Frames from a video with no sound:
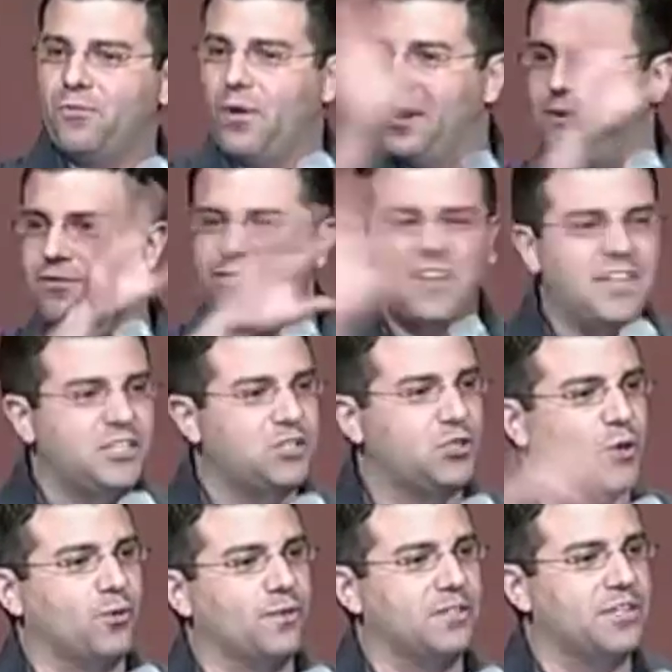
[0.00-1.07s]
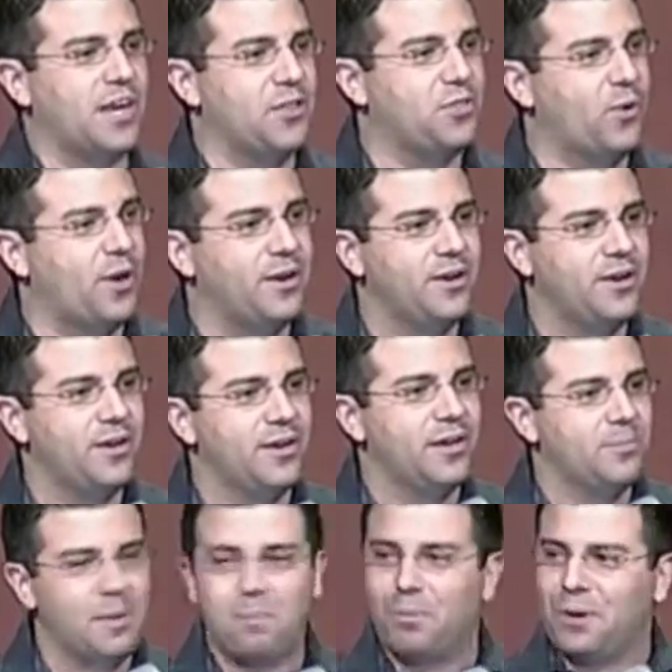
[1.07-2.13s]
the front. Finished service. And I thought,
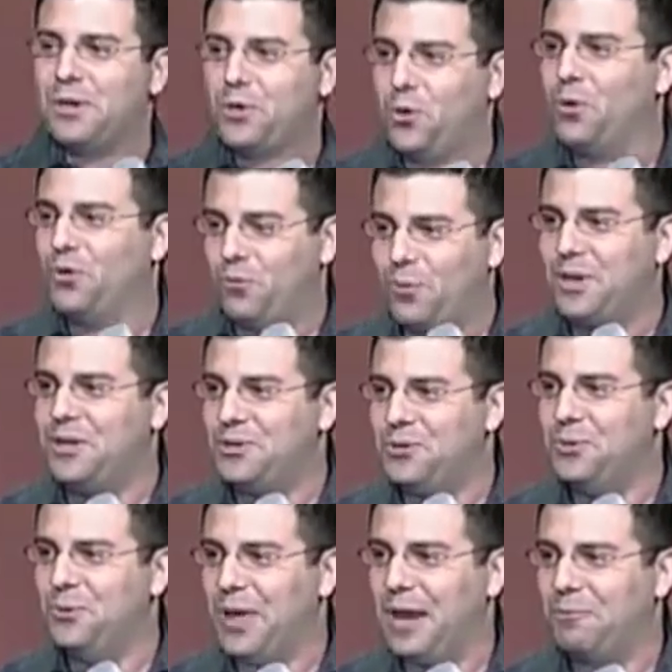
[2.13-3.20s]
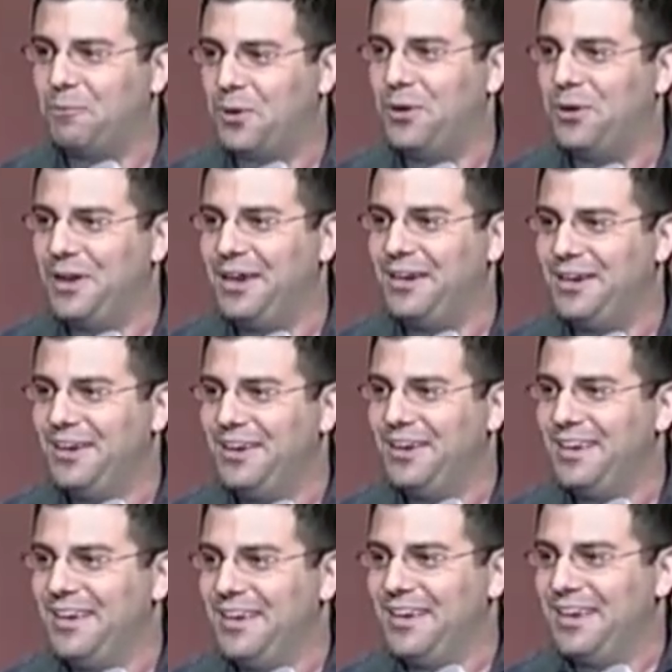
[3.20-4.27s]
it'd be pretty cool if we could do that, couldn't it?
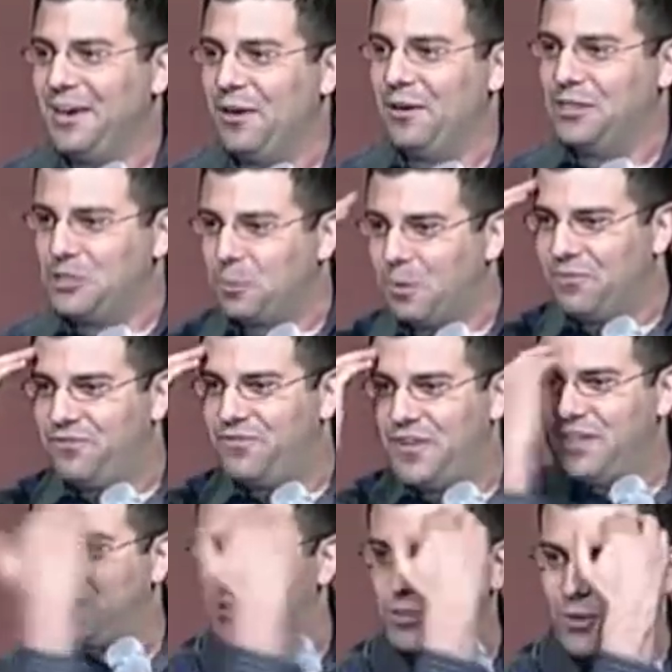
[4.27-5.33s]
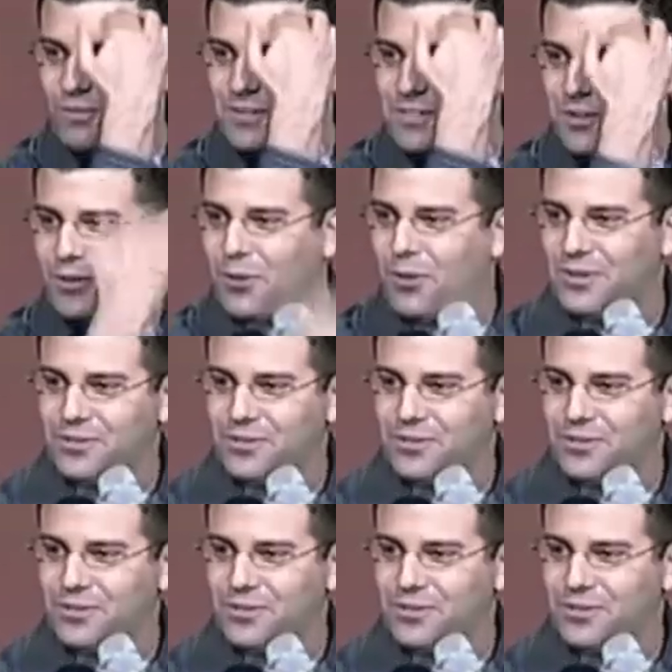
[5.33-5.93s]
You know, I just put finished service on the